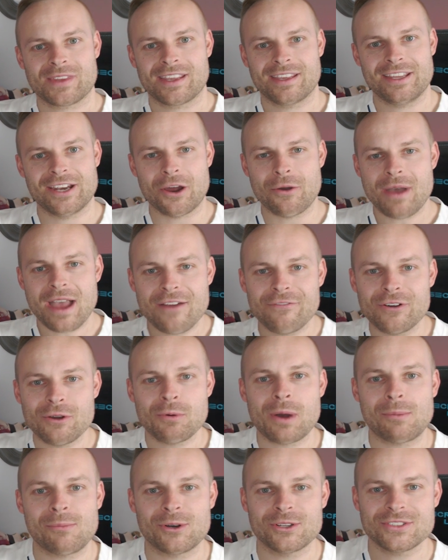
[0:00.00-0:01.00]
You know,
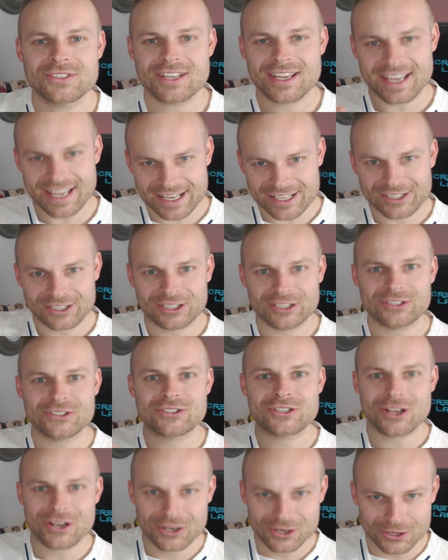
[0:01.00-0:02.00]
everyone wants England
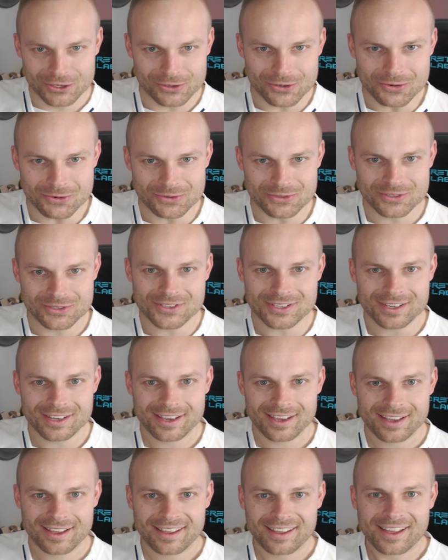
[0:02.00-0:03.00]
to lose.
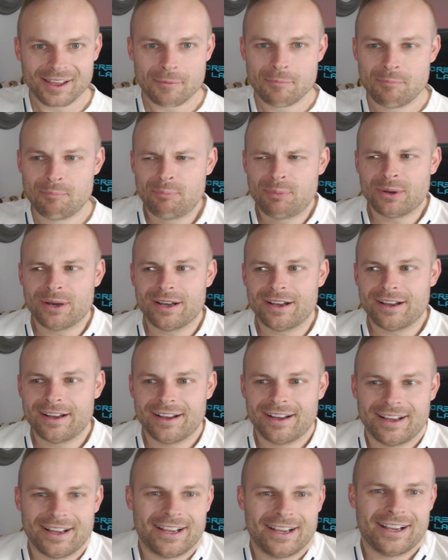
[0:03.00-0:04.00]
But,
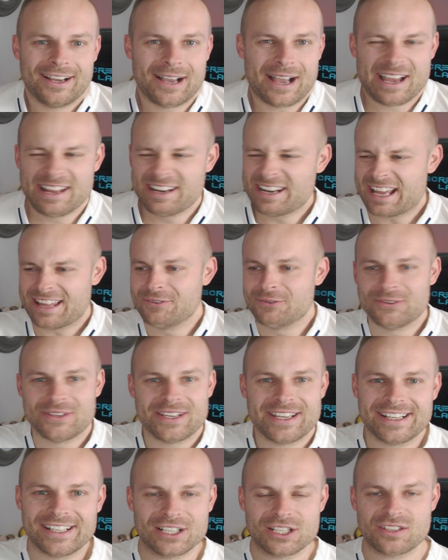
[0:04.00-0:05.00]
and all the
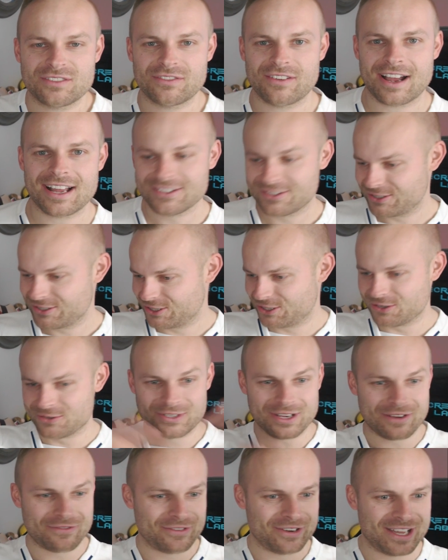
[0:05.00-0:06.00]
English fans choose
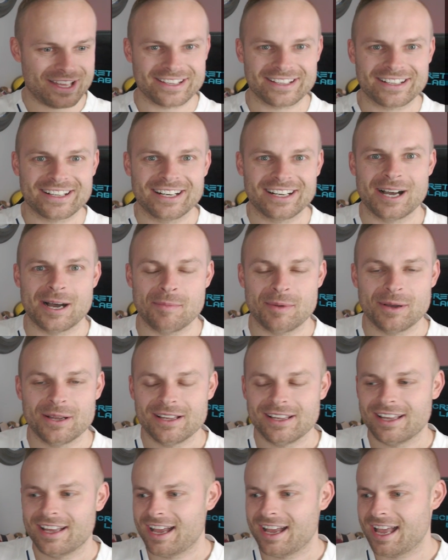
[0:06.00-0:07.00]
every other club.
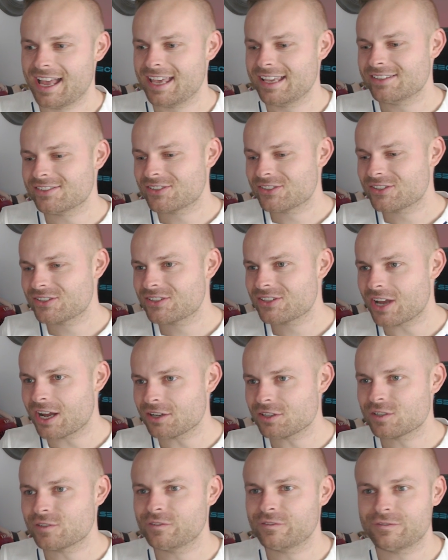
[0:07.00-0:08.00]
It's
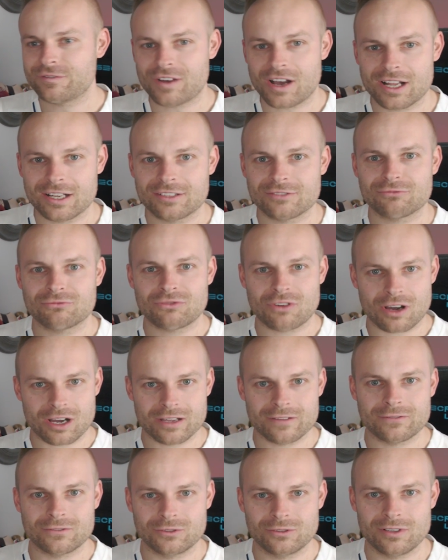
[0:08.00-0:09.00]
such fun
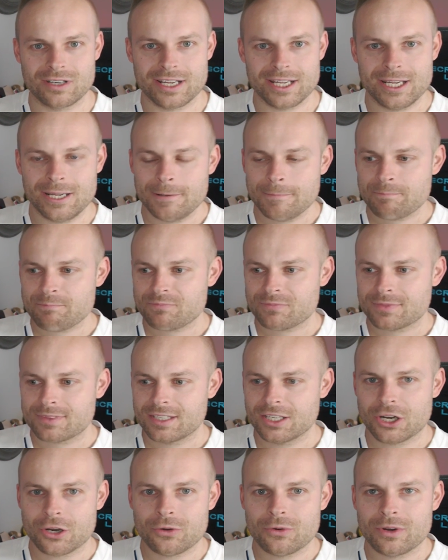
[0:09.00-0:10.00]
rivalry.
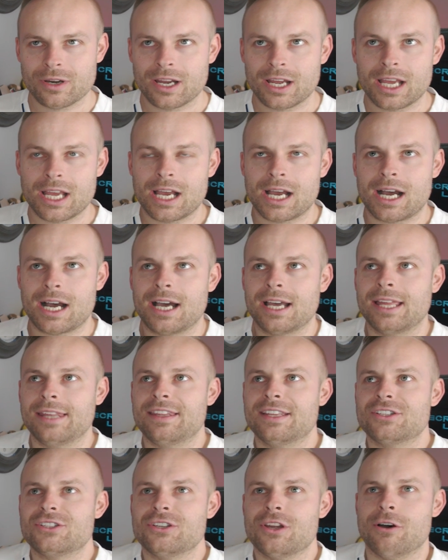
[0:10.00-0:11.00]
You know,
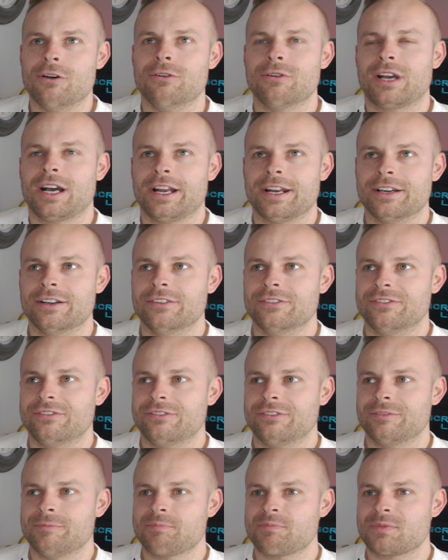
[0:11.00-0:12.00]
there's no kind of